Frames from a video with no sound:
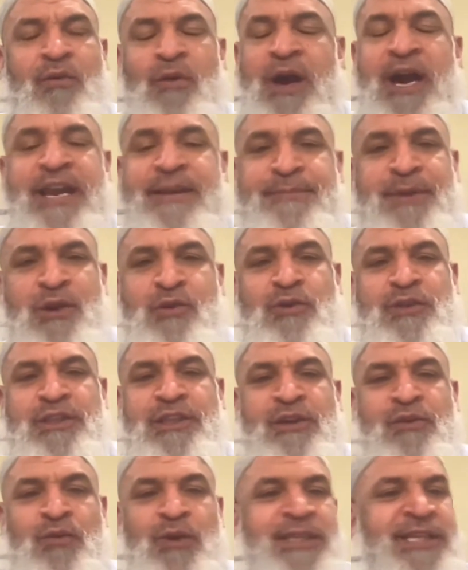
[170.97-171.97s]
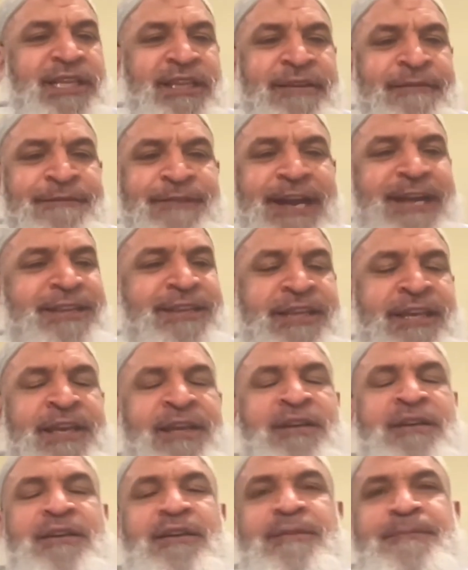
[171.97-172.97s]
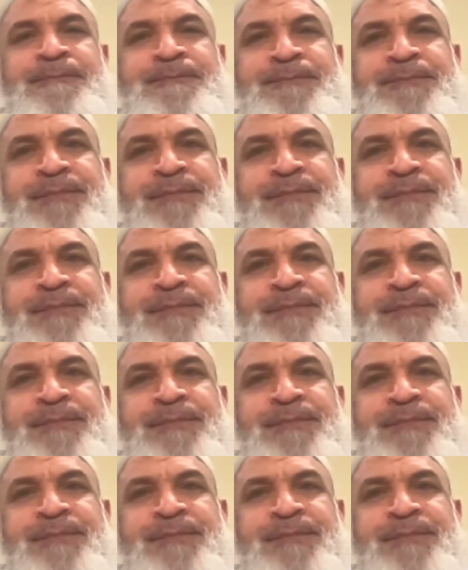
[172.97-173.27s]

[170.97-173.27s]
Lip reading: Why? Because there was a defect there.